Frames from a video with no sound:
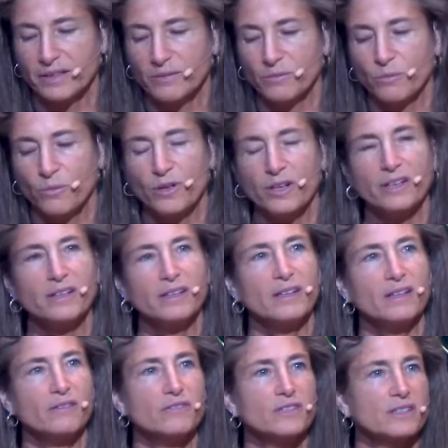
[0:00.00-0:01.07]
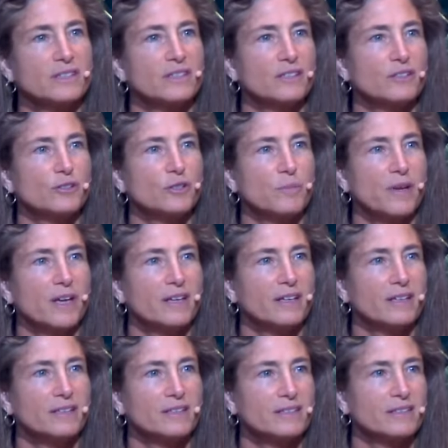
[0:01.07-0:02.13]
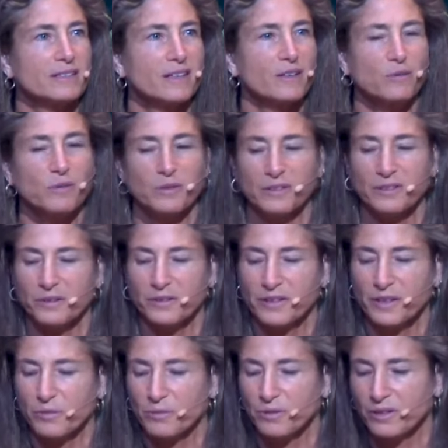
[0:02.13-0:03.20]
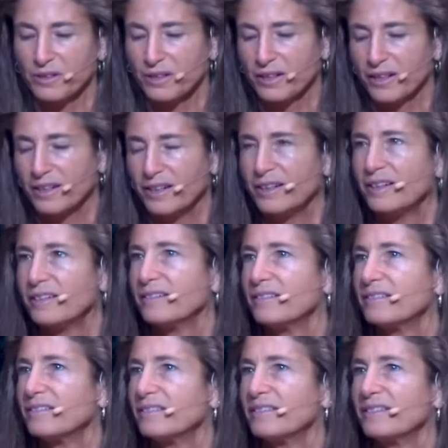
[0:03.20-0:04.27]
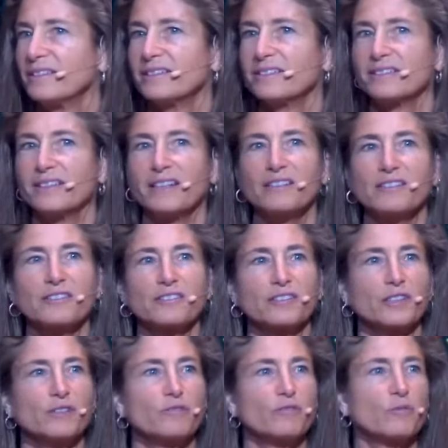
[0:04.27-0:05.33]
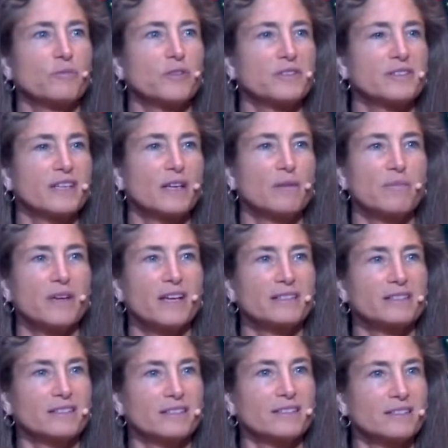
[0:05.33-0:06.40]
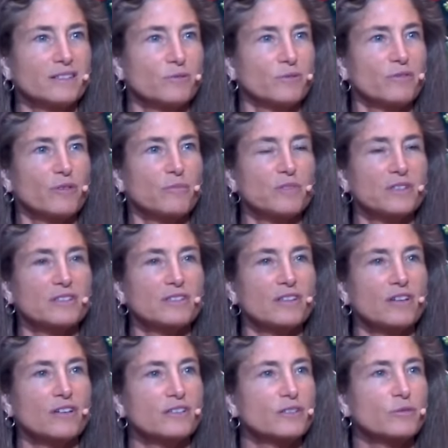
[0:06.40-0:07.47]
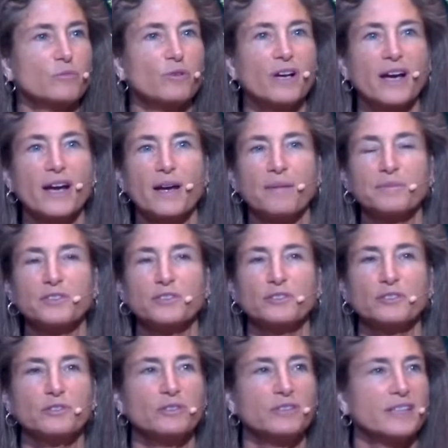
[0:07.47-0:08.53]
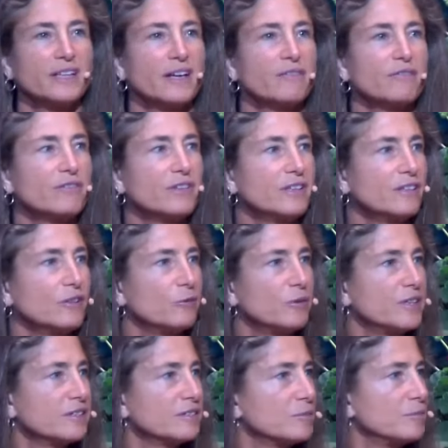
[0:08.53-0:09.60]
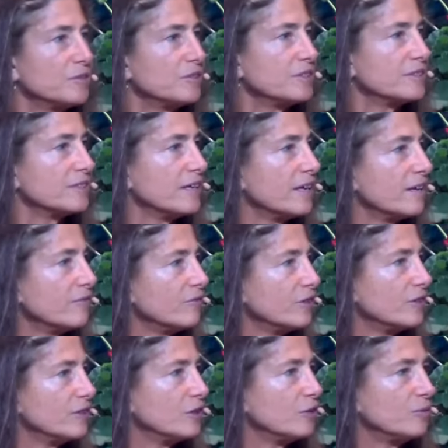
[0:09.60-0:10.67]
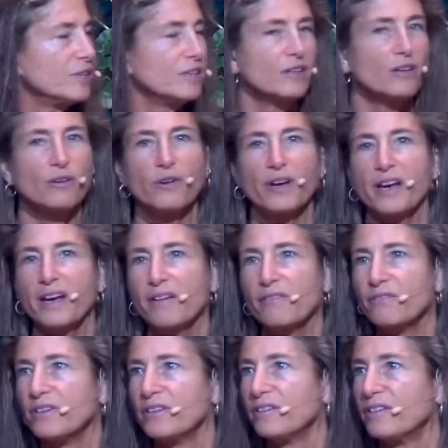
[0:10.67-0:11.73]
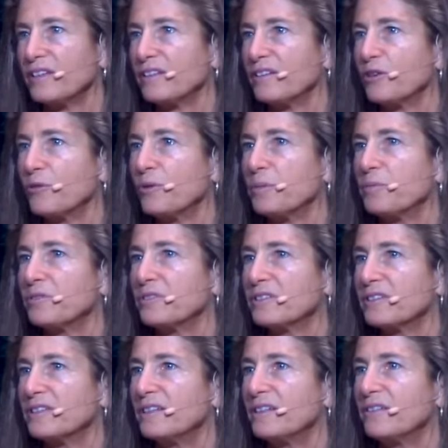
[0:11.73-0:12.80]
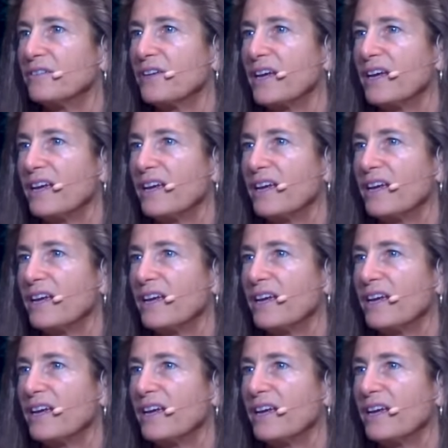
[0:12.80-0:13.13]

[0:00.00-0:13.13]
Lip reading: one of this interdependence that we're essentially from the same essence, we're from the stars, and we're absolutely, everything we experience, everything we know, everything that we perceive